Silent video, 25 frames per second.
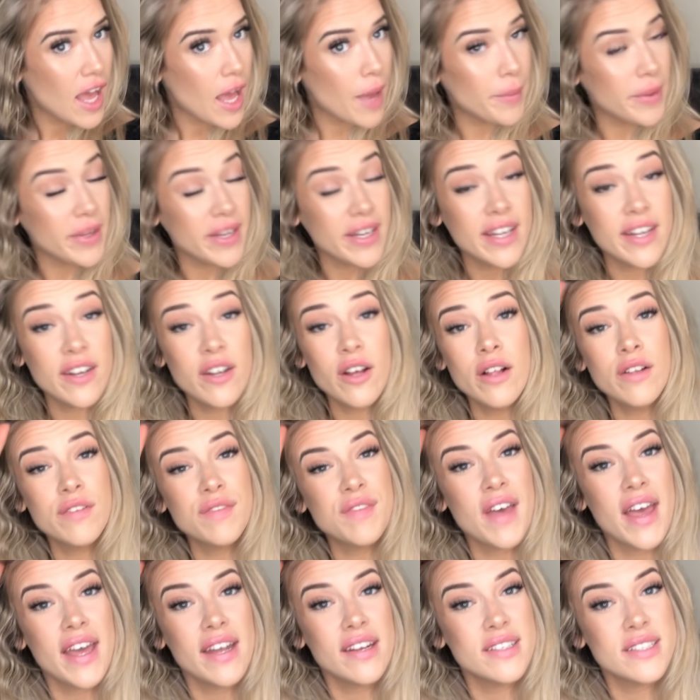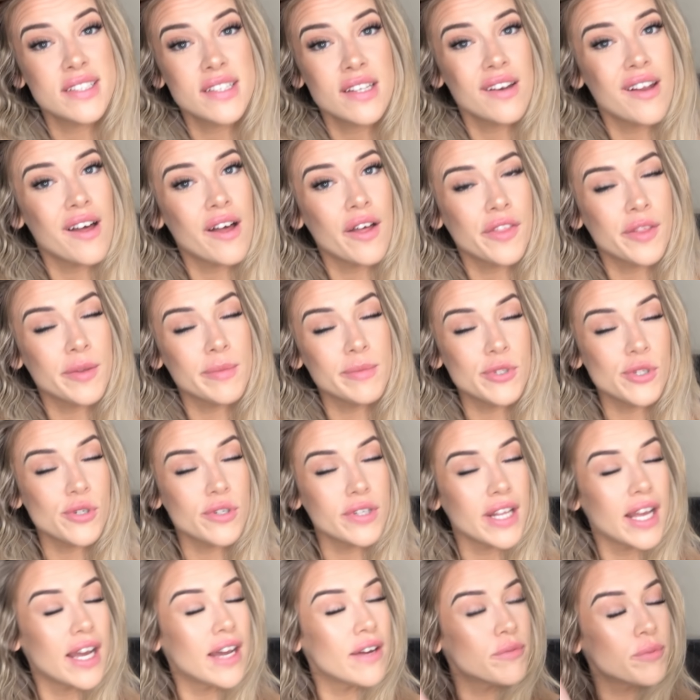I mean, in all fairness, a lot of them
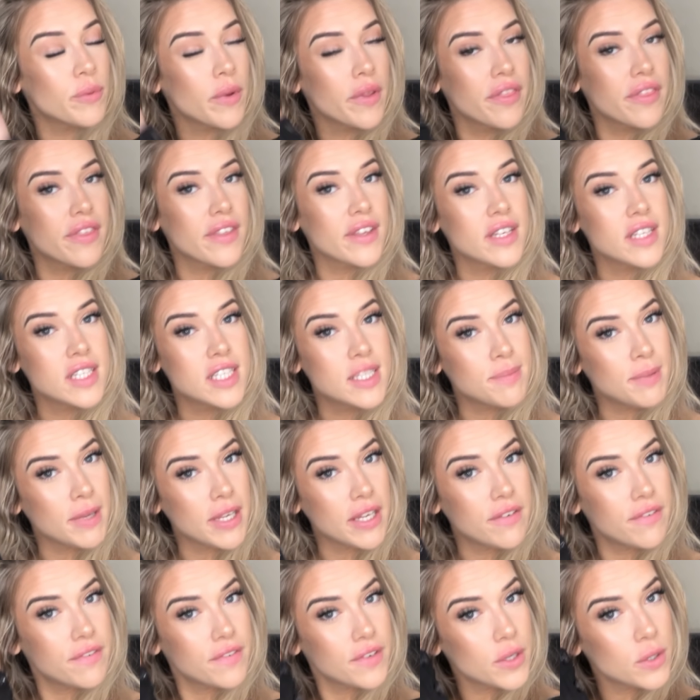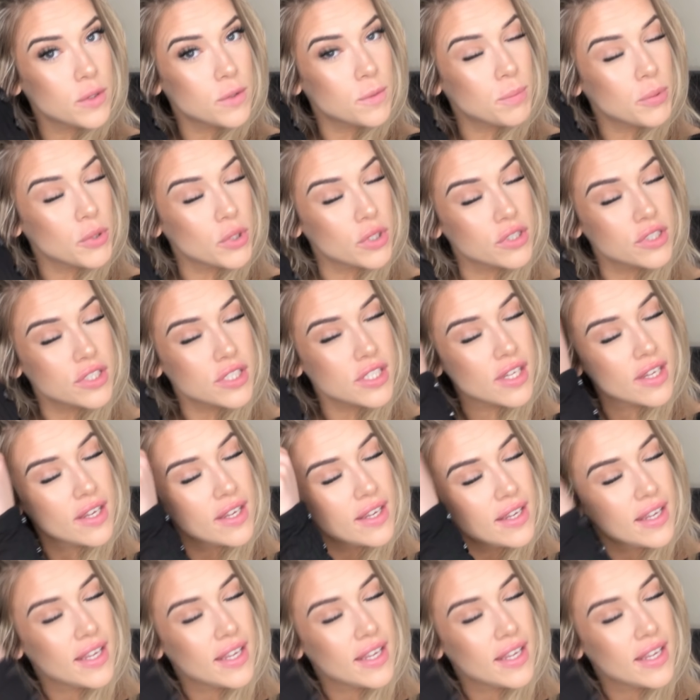don't have 1/3 speed food, but